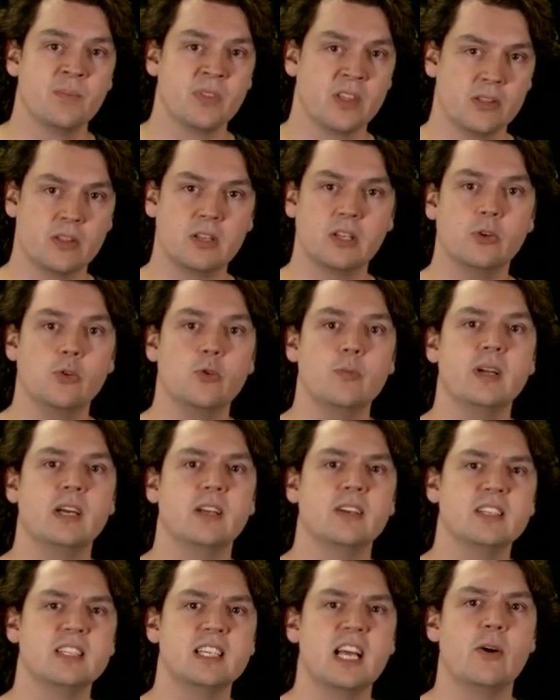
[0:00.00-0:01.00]
the lower bound
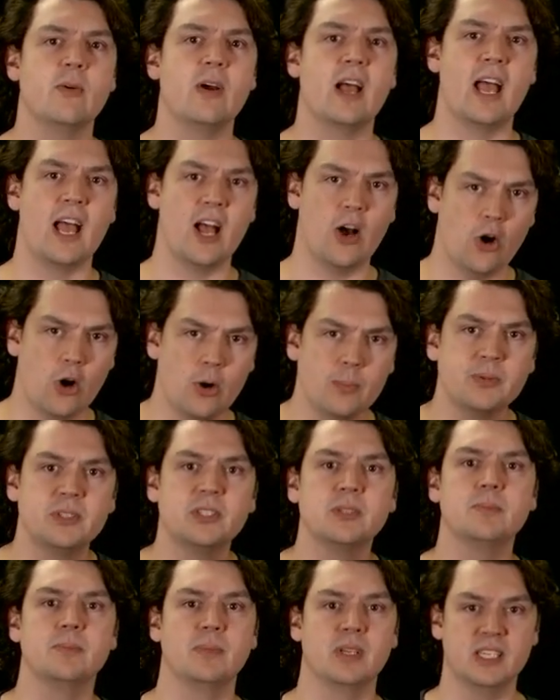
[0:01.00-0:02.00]
is our
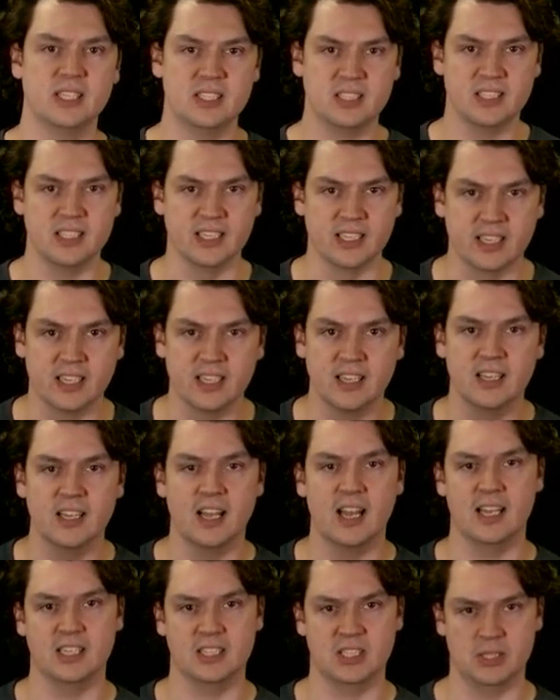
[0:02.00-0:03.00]
optimistic
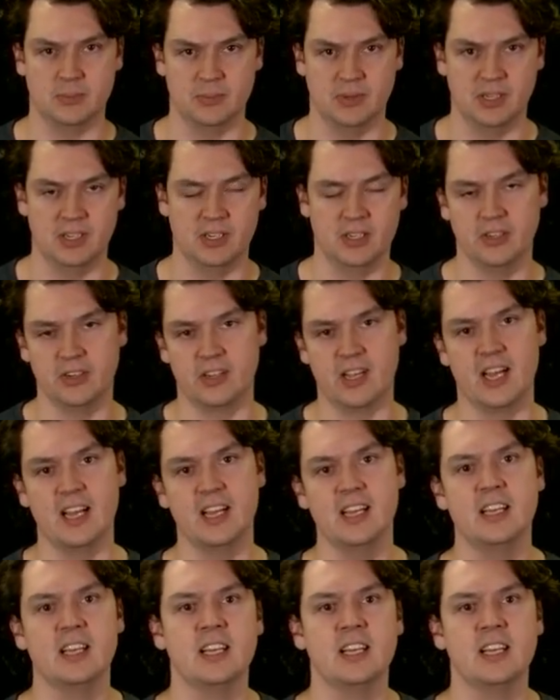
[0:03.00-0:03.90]
estimate, okay?